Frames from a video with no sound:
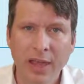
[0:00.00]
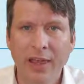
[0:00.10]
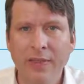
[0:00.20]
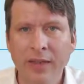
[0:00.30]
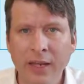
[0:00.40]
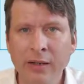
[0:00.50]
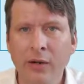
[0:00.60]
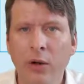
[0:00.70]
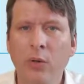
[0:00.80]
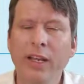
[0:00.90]
And
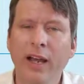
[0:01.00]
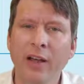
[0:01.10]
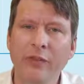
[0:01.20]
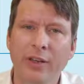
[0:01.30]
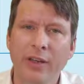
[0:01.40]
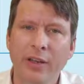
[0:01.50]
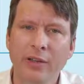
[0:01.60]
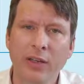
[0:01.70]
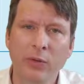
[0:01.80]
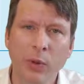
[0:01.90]
then only after that,
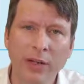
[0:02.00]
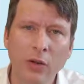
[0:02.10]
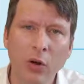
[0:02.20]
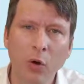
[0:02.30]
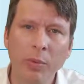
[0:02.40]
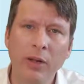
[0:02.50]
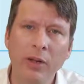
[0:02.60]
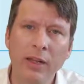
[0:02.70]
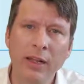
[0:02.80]
it went global